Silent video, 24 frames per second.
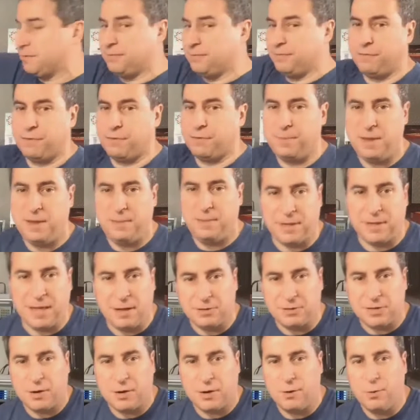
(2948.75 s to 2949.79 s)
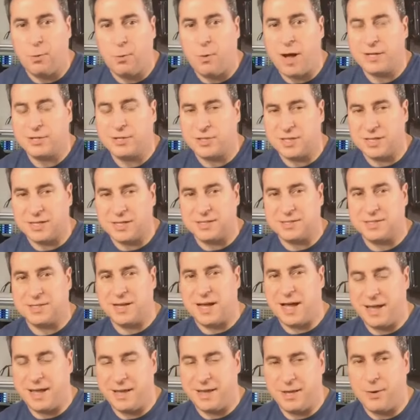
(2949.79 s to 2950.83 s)
And for people out there who watch
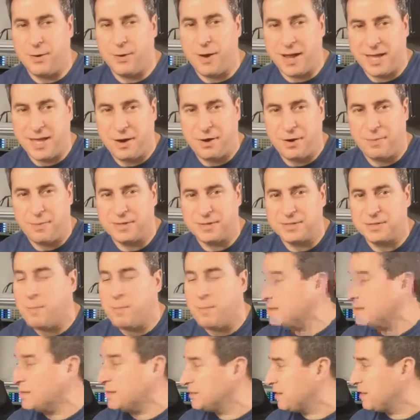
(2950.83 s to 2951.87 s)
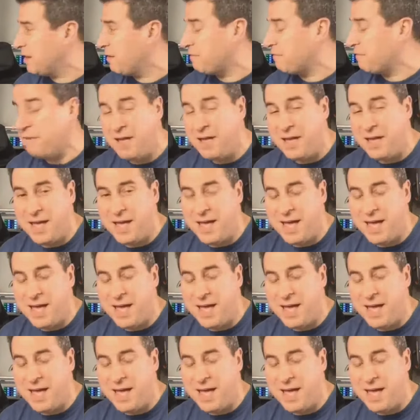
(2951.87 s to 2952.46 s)
this, I, you know, I care about small stuff,